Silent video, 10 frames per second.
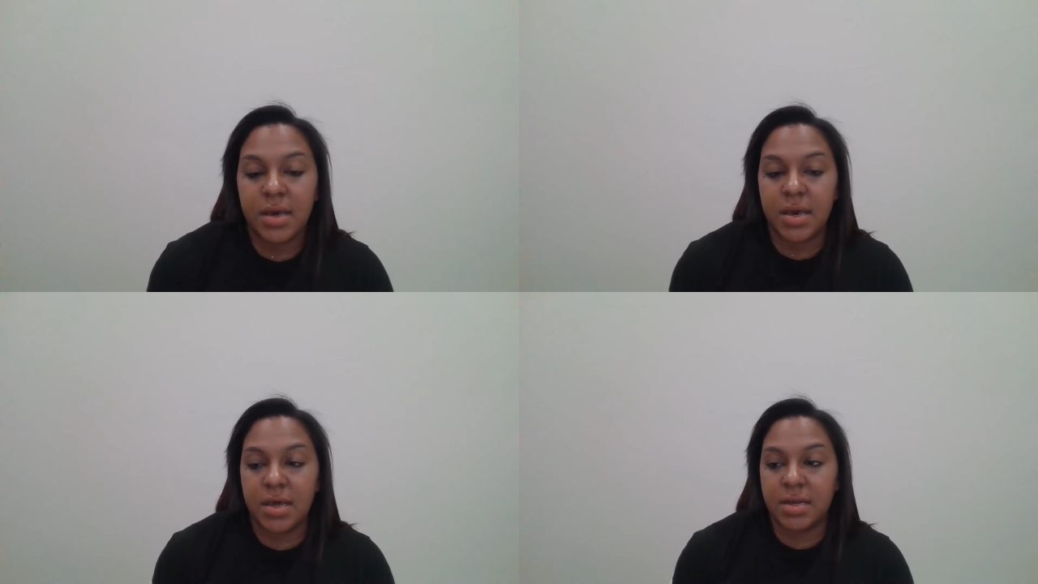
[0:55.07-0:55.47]

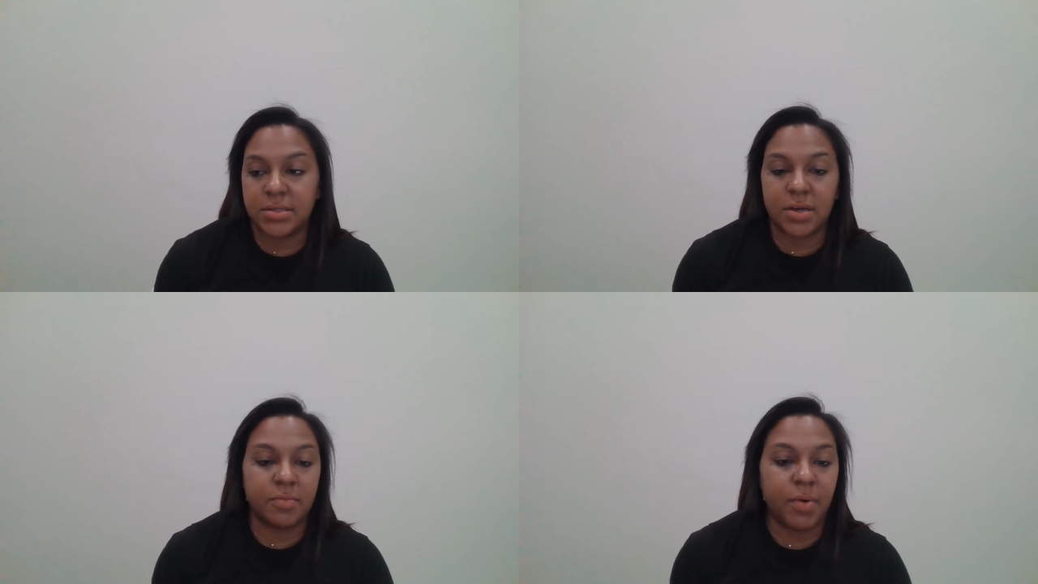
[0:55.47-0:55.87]
in a
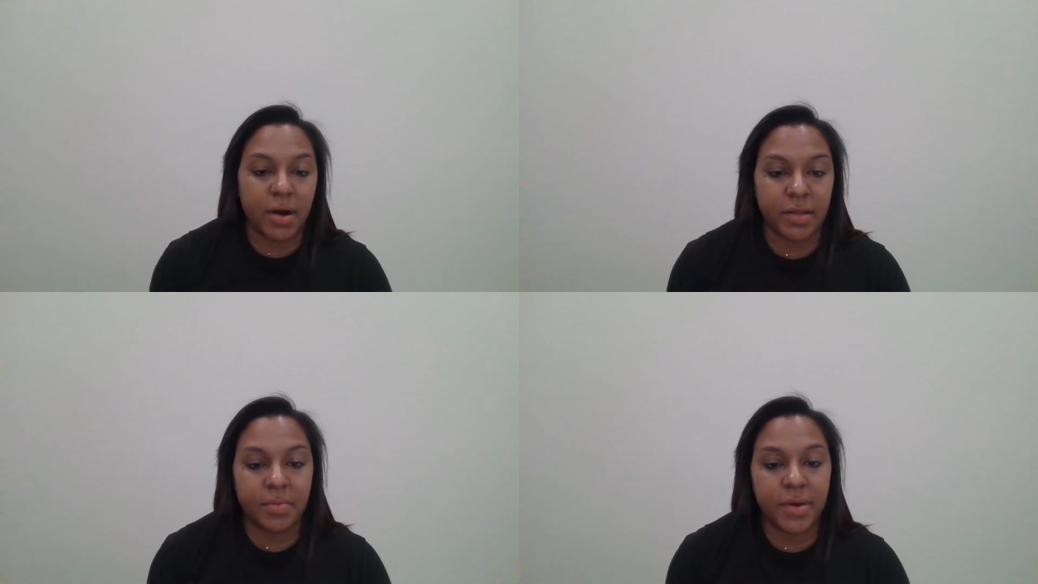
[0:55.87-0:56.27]
certain part
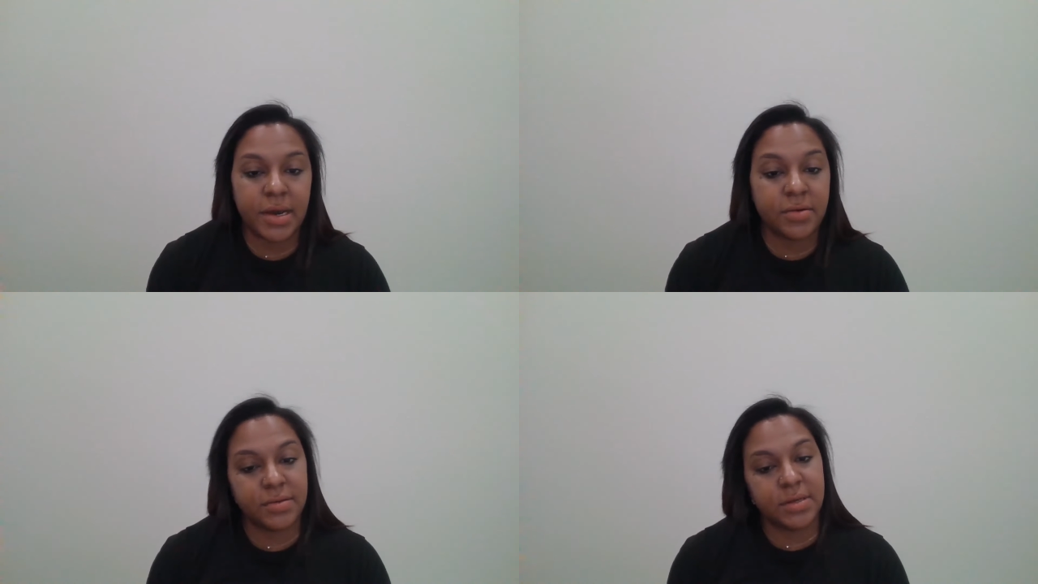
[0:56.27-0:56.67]
of the
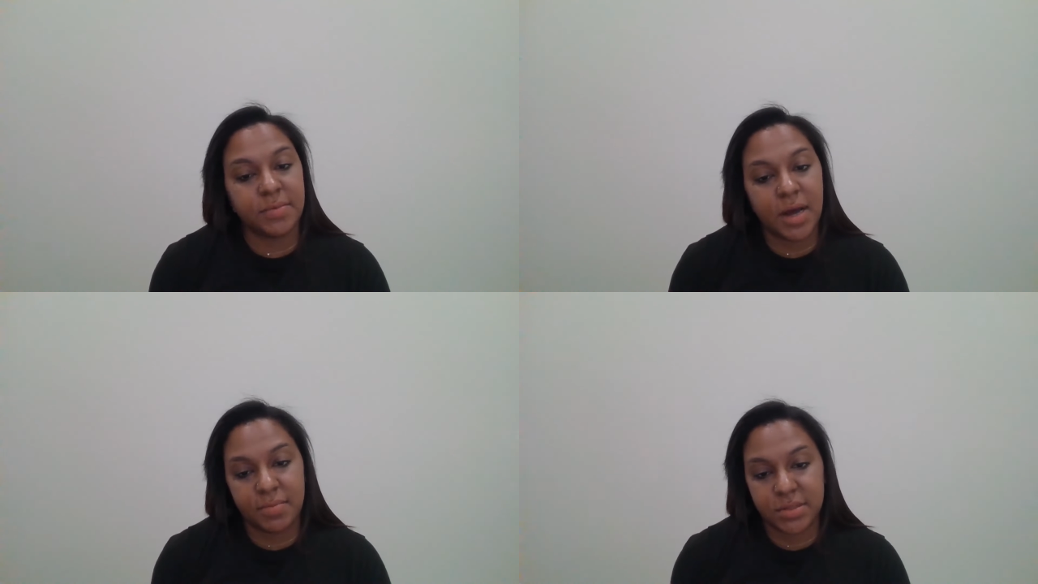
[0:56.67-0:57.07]
brain, or
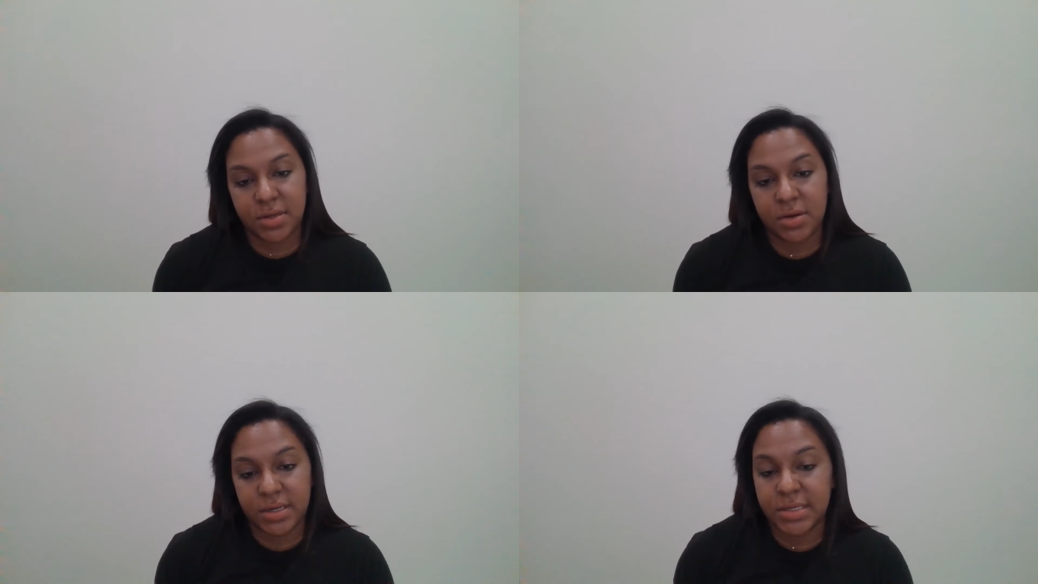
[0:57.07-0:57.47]
sometimes the
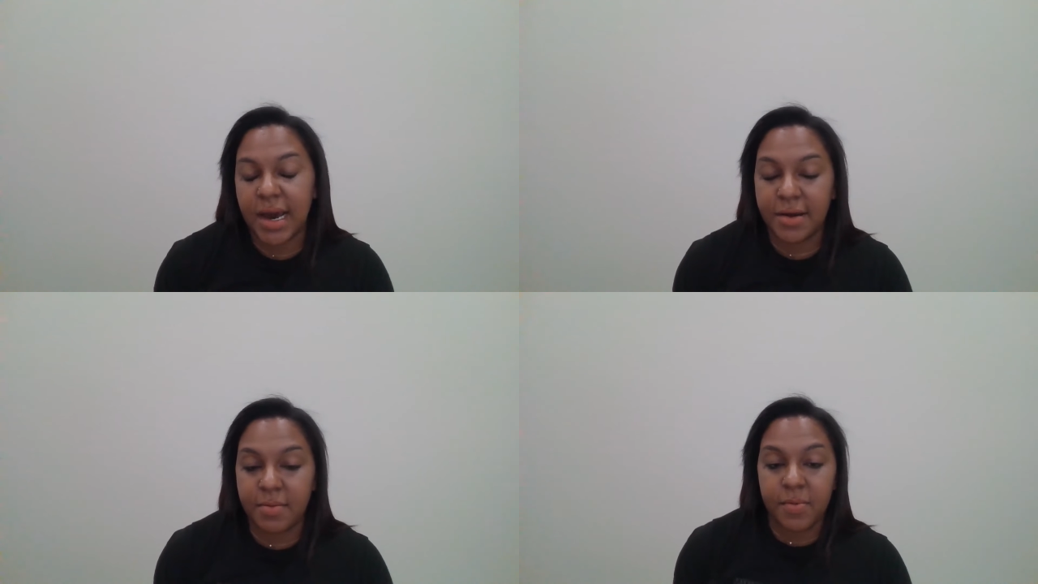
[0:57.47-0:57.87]

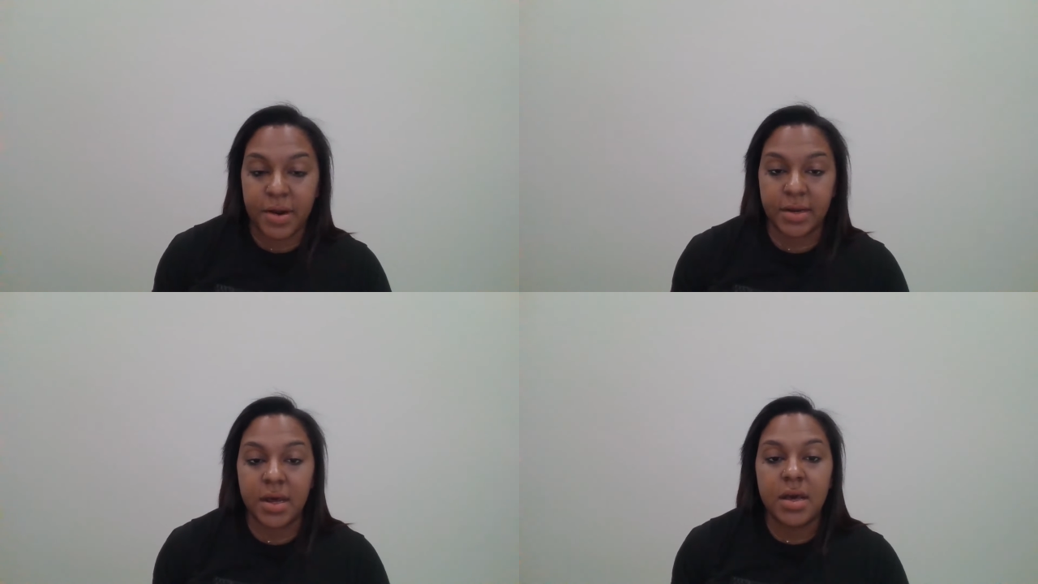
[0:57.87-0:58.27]
entire brain.